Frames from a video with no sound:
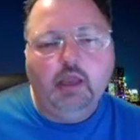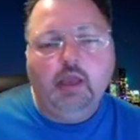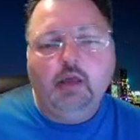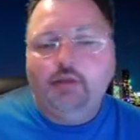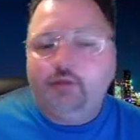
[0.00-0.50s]

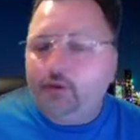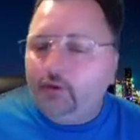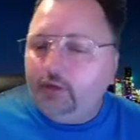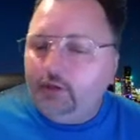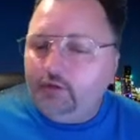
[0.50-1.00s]

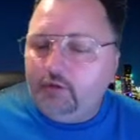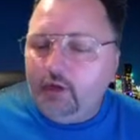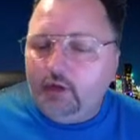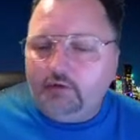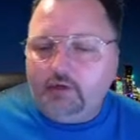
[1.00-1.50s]

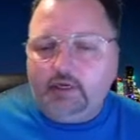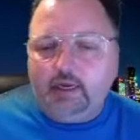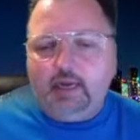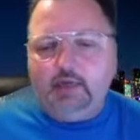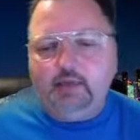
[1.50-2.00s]

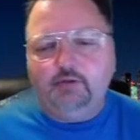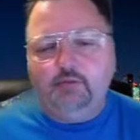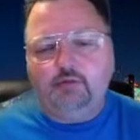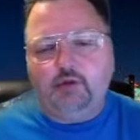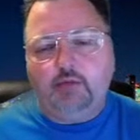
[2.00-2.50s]
3,280
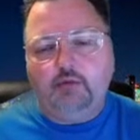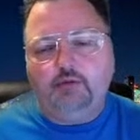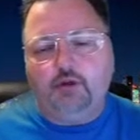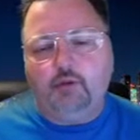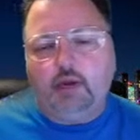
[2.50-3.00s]

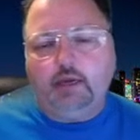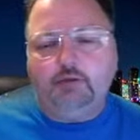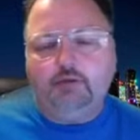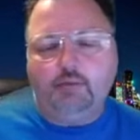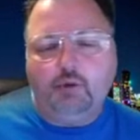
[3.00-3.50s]
subscribers already,
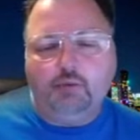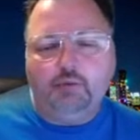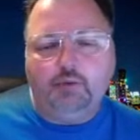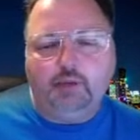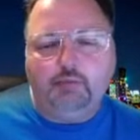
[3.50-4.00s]
so I'm
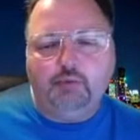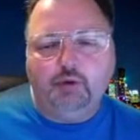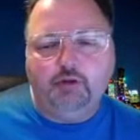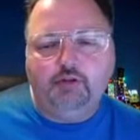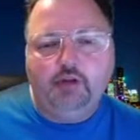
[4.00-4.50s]
hoping we can
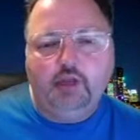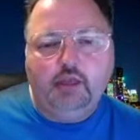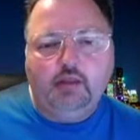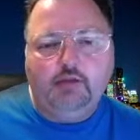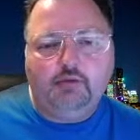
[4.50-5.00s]
push
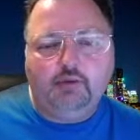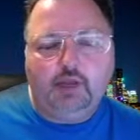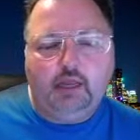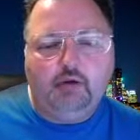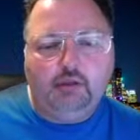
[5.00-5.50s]
this
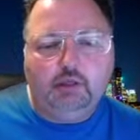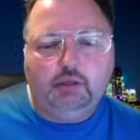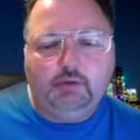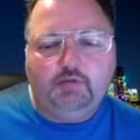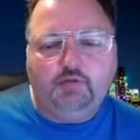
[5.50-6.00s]
creator a
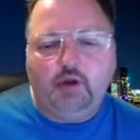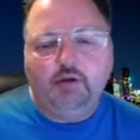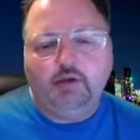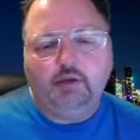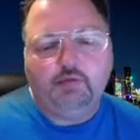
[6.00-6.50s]
little bit
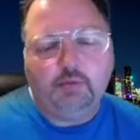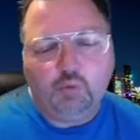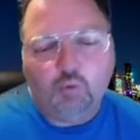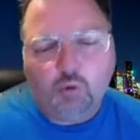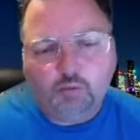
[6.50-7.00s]
farther, give them
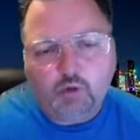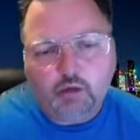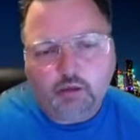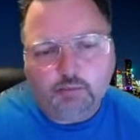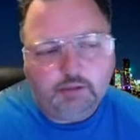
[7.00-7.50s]
a warm
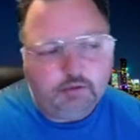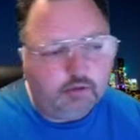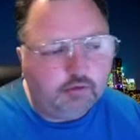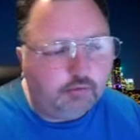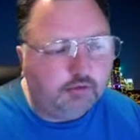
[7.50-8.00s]
welcome into
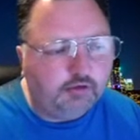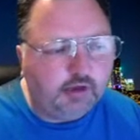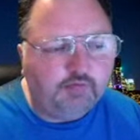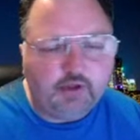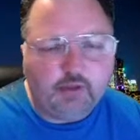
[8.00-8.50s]
the
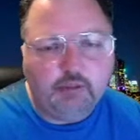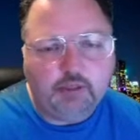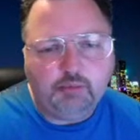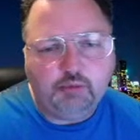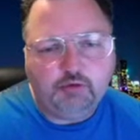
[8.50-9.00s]
Superchat
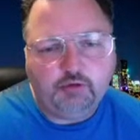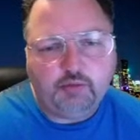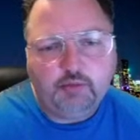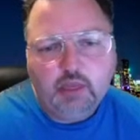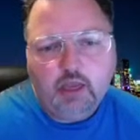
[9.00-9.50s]
family, and push
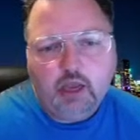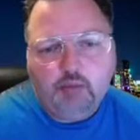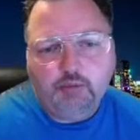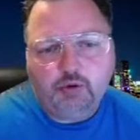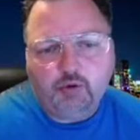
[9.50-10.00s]
them
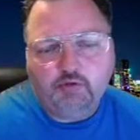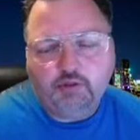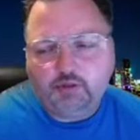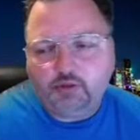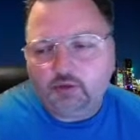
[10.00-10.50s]
up and over
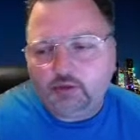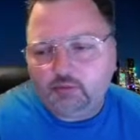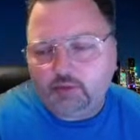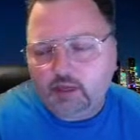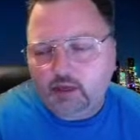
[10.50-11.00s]
the
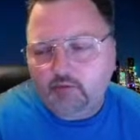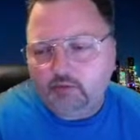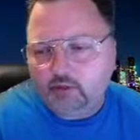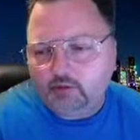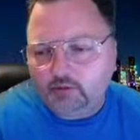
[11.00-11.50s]

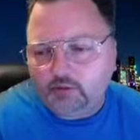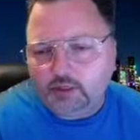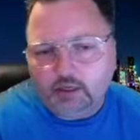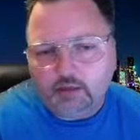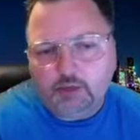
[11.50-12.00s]
3,300 that they're
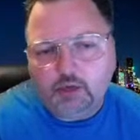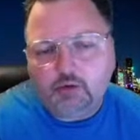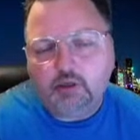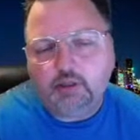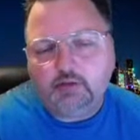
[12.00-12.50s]
thinking about,
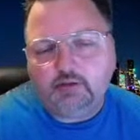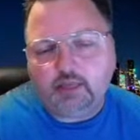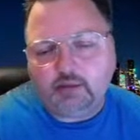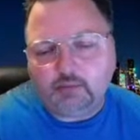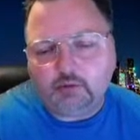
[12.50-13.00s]
or at least
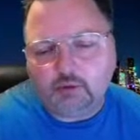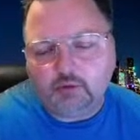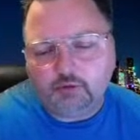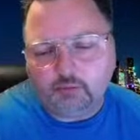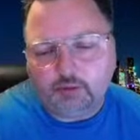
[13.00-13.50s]
get them
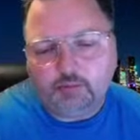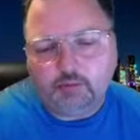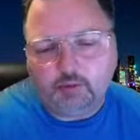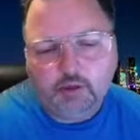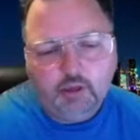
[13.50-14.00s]
closer. Maybe
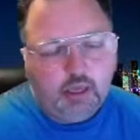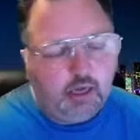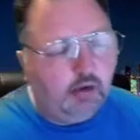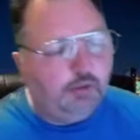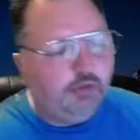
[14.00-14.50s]

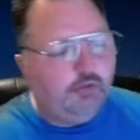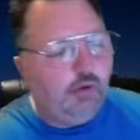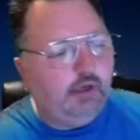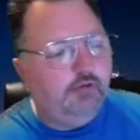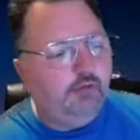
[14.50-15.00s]
I don't know about
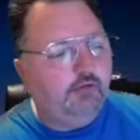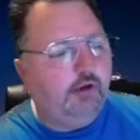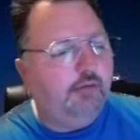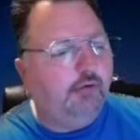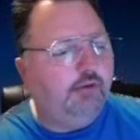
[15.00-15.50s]
20
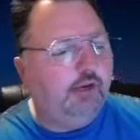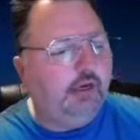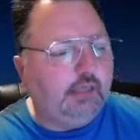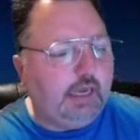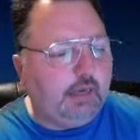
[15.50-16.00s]
subscribers in
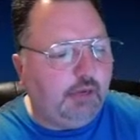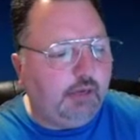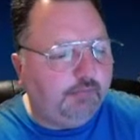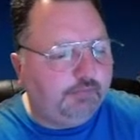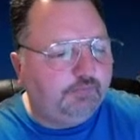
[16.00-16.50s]
a day,
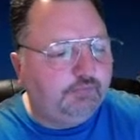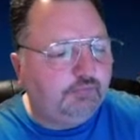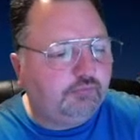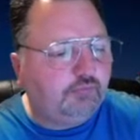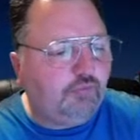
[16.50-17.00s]
but
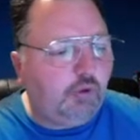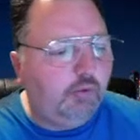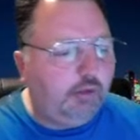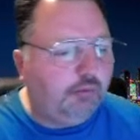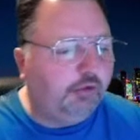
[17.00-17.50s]

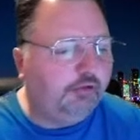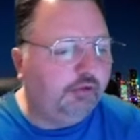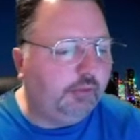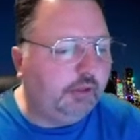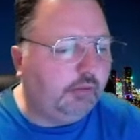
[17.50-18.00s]
we can push
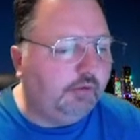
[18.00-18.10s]
them a little bit